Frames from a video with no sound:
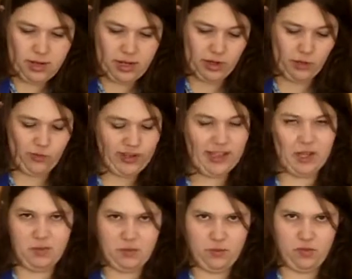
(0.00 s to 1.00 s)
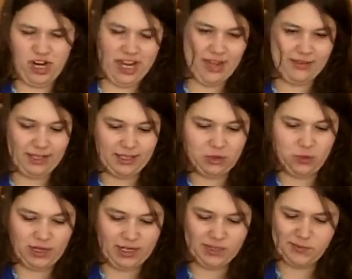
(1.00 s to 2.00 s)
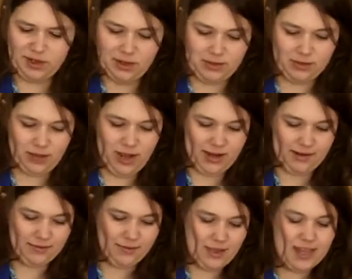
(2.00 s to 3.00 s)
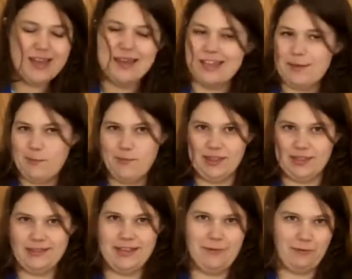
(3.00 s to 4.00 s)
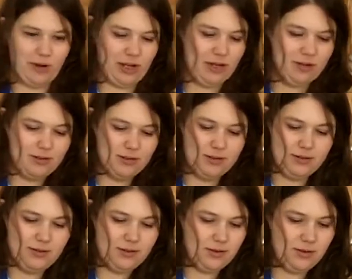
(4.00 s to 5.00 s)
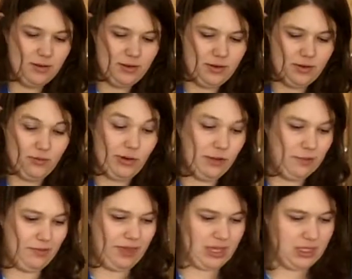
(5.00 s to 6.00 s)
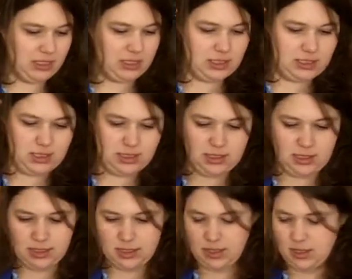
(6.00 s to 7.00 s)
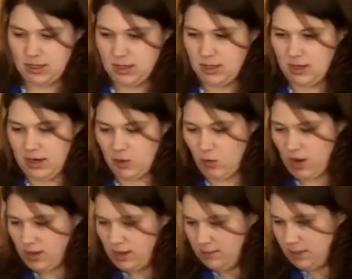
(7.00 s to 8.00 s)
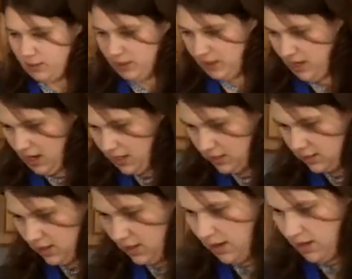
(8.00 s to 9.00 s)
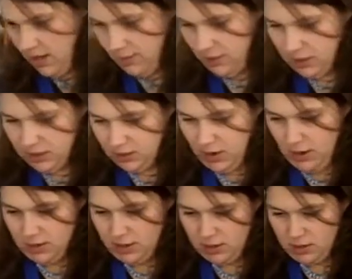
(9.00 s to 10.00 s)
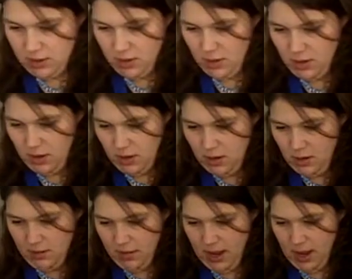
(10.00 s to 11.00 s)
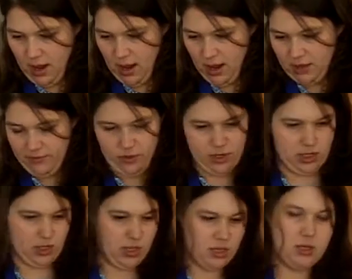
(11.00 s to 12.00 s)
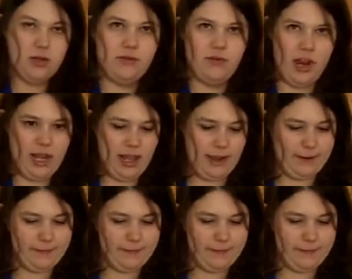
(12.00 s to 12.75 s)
It'll really bring out that sweetness, but also kind of keep them in the savory realm of things. And while I'm doing that, I am going to start my olive oil fried egg.